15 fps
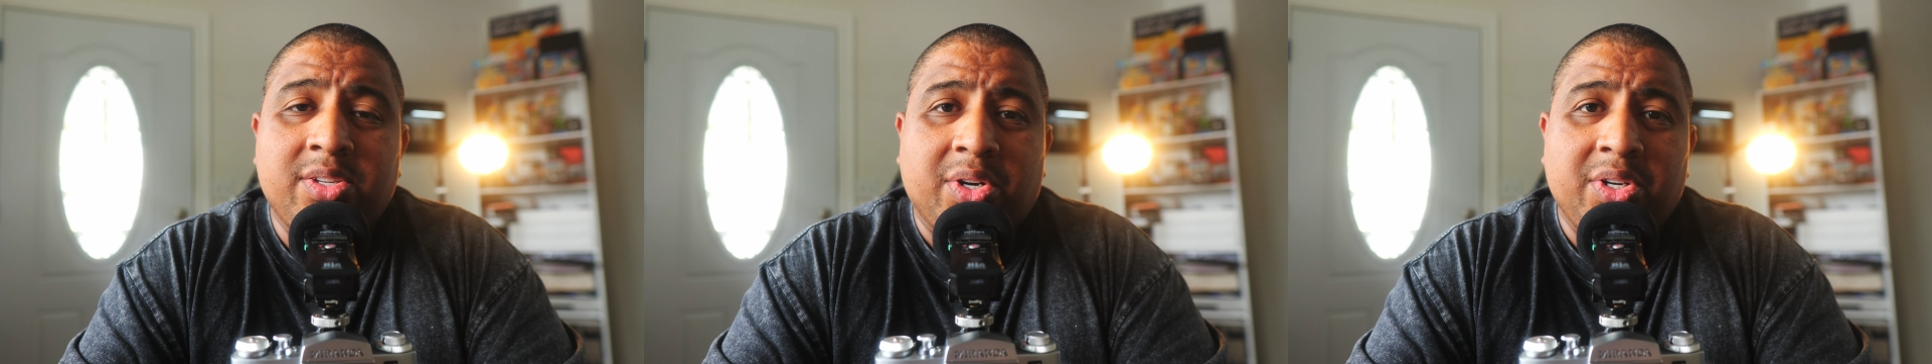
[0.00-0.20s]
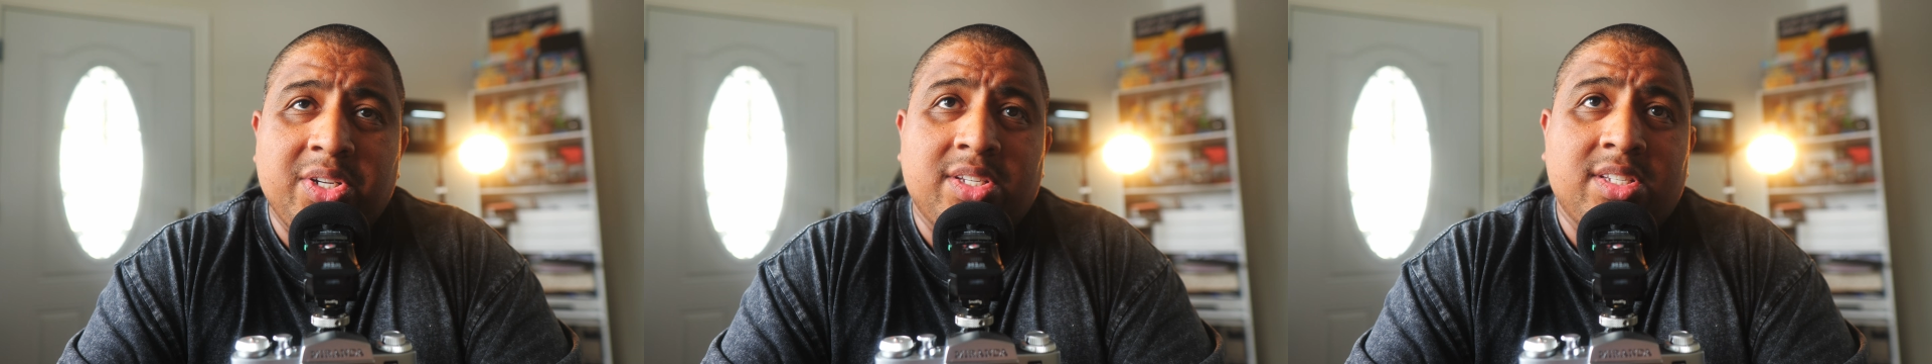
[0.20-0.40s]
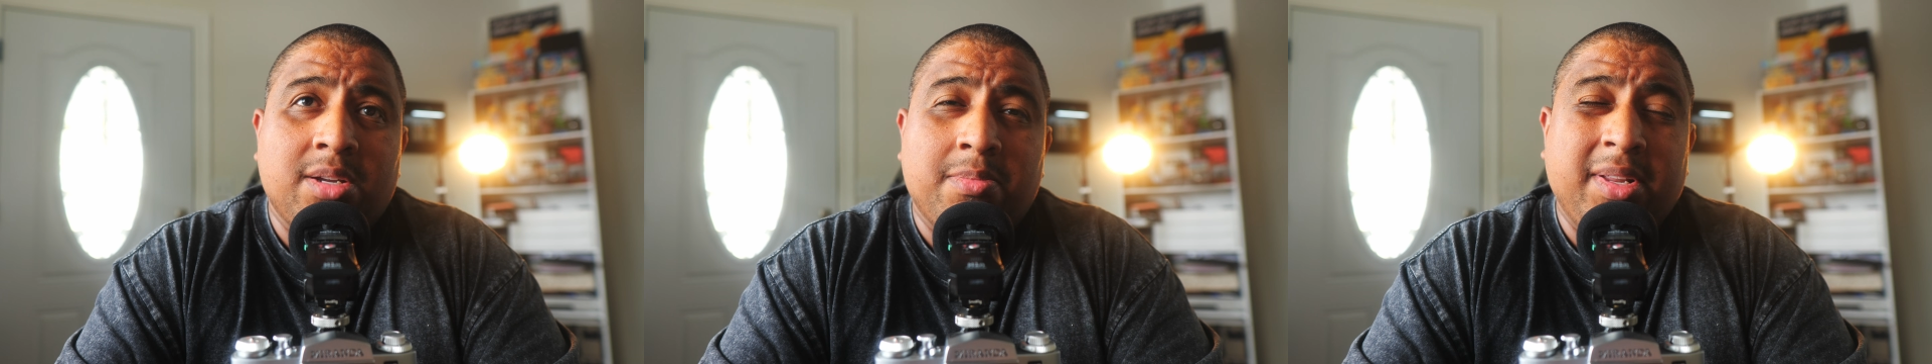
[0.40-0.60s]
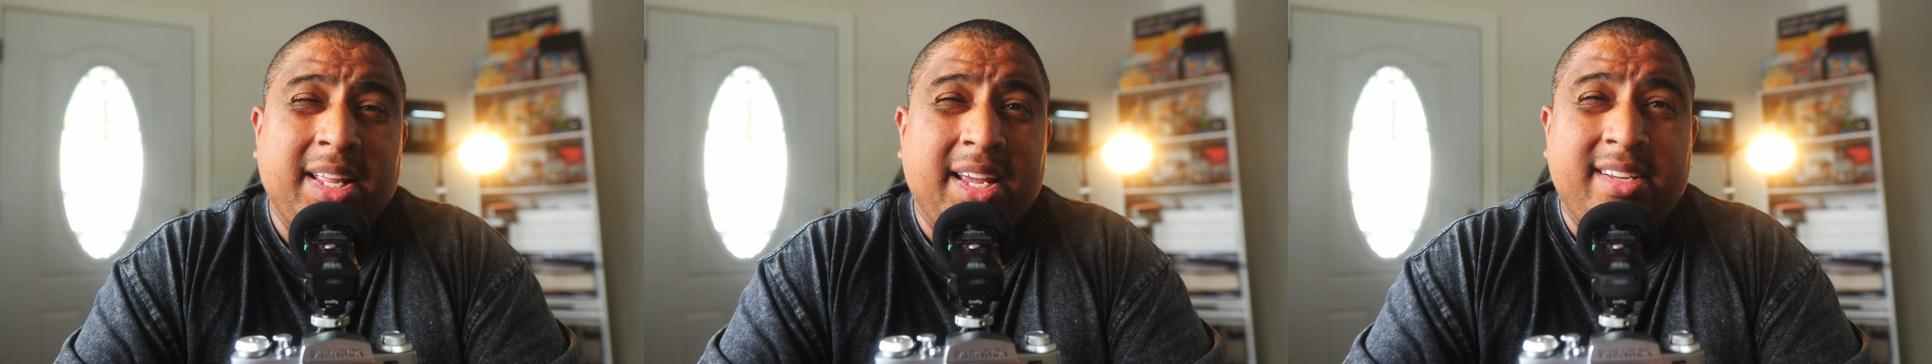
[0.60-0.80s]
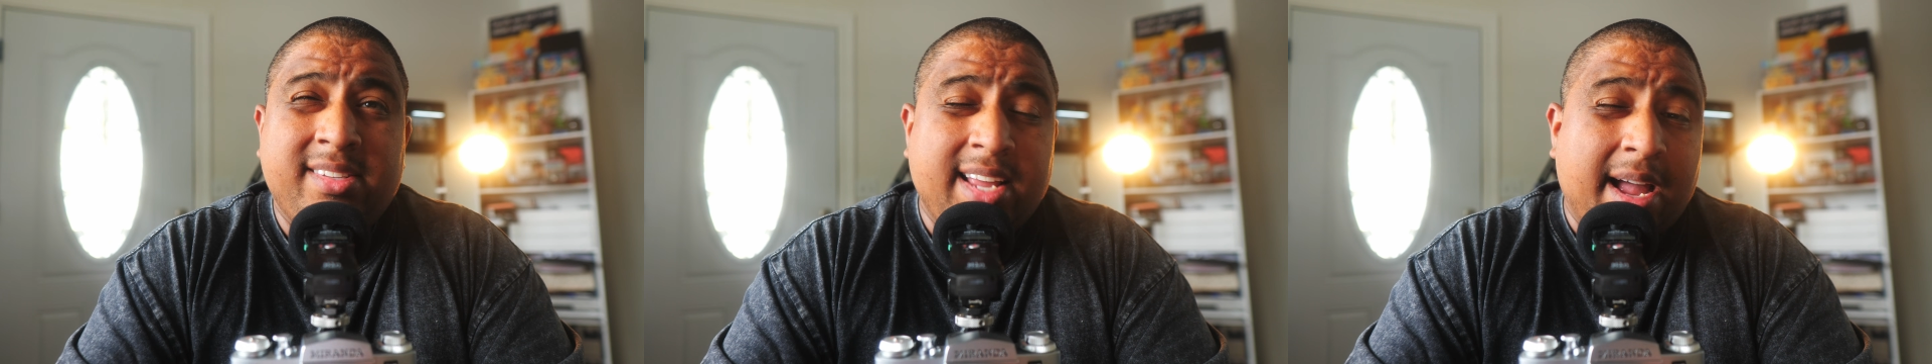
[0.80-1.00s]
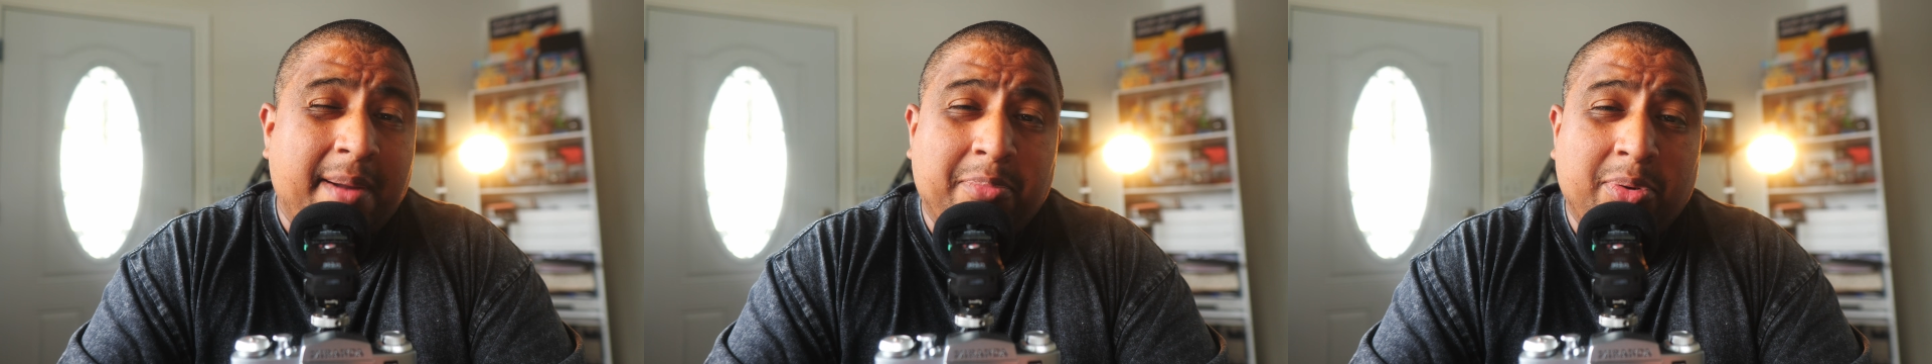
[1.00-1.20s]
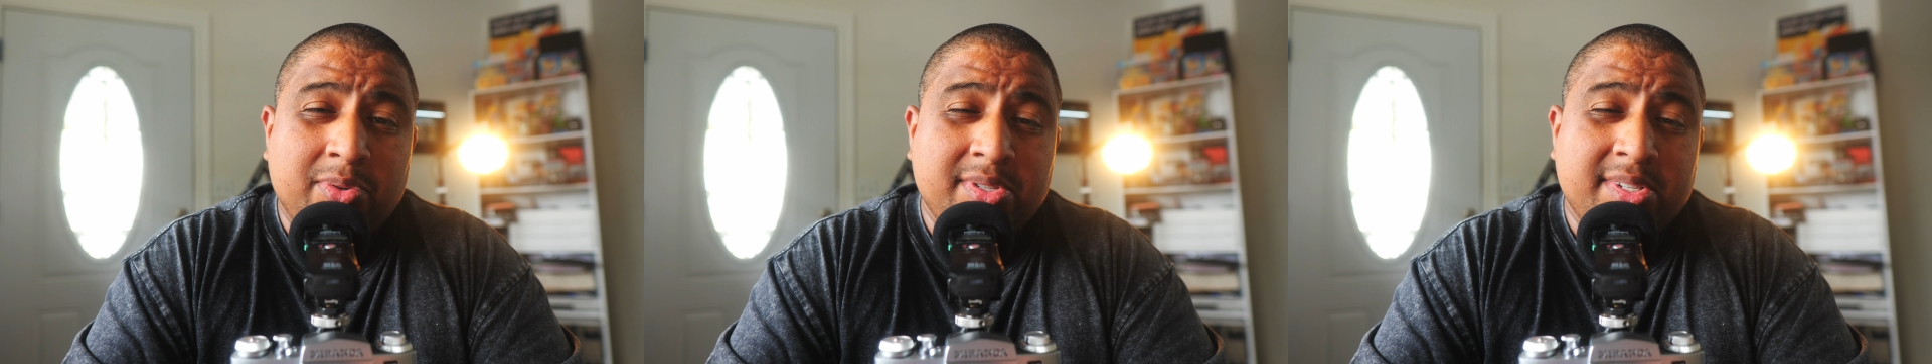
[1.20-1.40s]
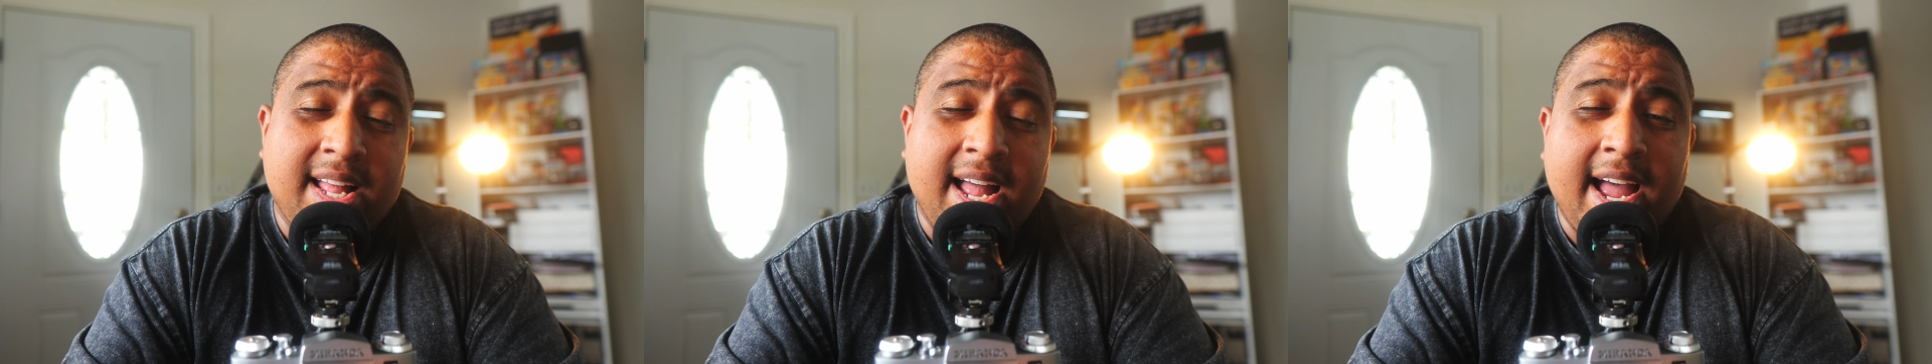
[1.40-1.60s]
are just some of the
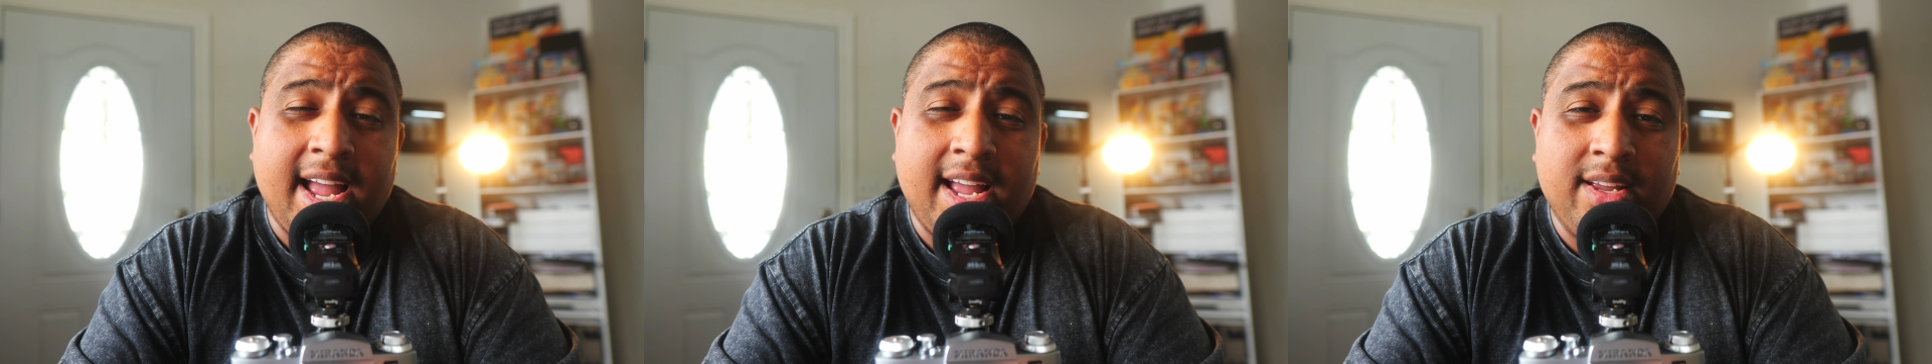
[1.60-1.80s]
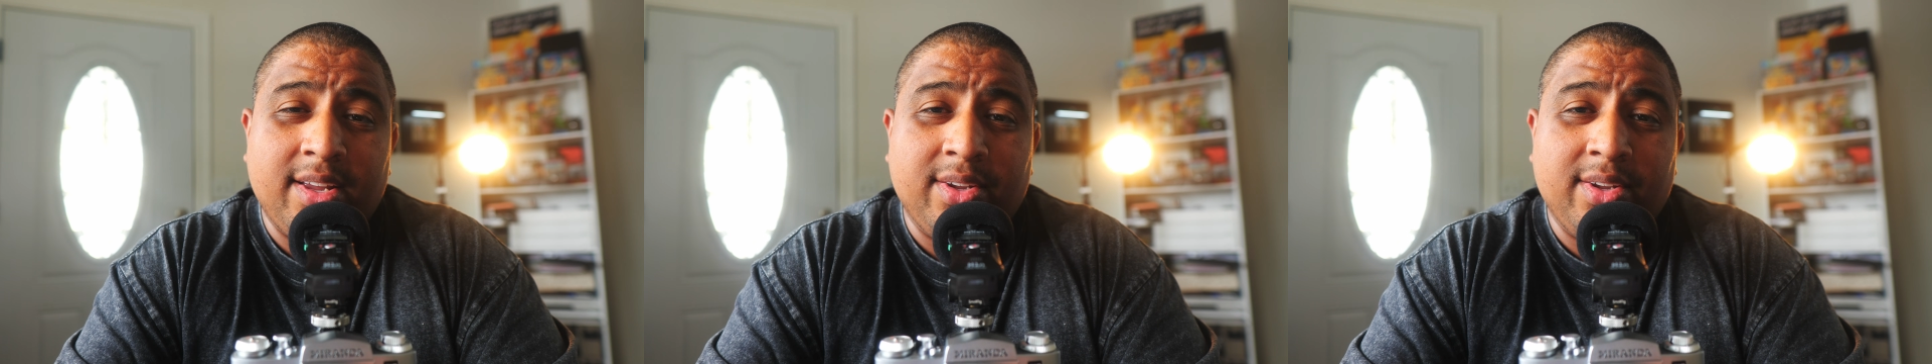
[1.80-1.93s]
examples that